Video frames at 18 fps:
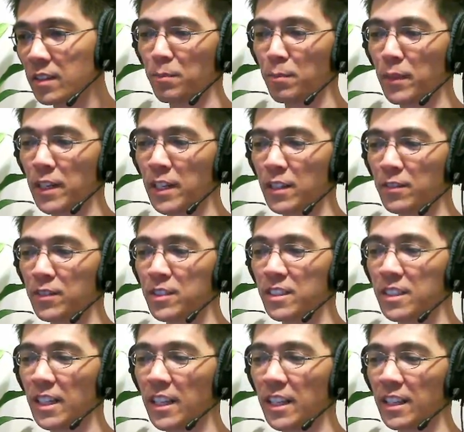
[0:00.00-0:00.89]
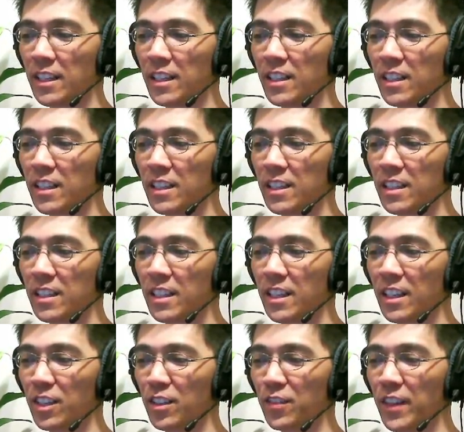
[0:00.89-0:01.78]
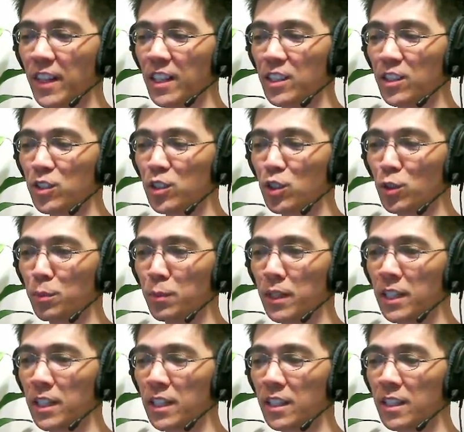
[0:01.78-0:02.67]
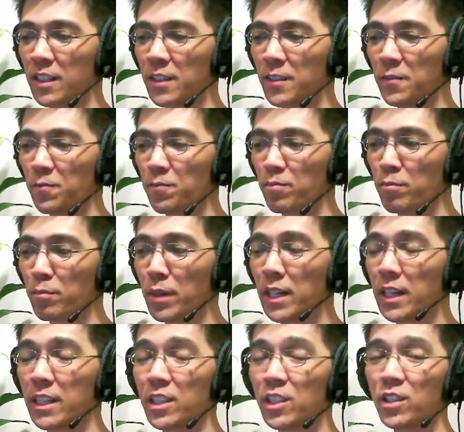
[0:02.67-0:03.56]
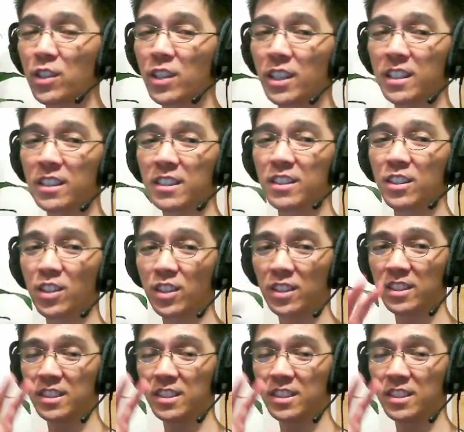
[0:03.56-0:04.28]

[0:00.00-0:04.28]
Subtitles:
Might have set the health value too big, but you can